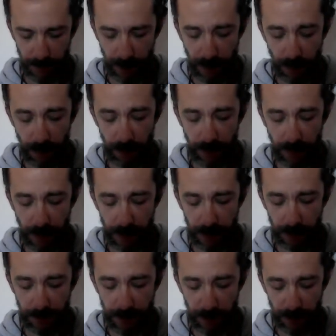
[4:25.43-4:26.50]
in the context
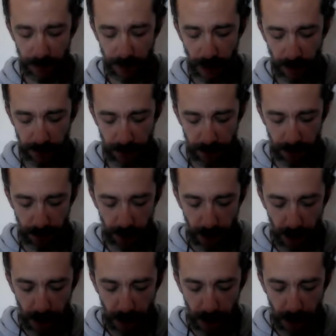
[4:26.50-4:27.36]
of Shaivism,